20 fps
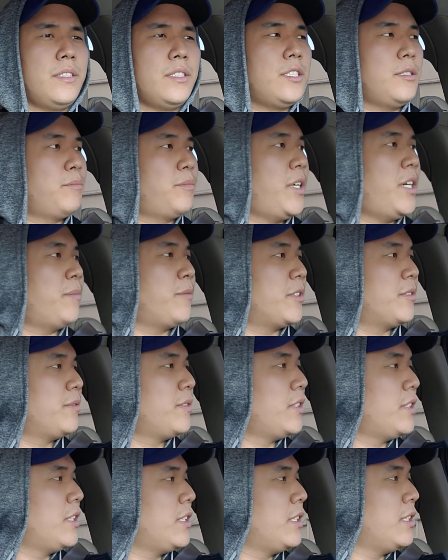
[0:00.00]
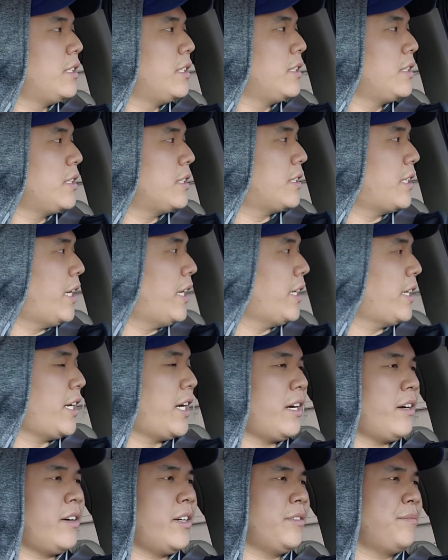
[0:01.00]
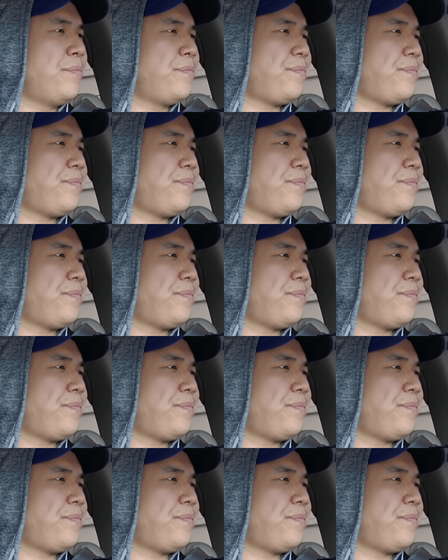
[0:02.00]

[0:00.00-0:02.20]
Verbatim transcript: It's a bummer. Tank Aaron,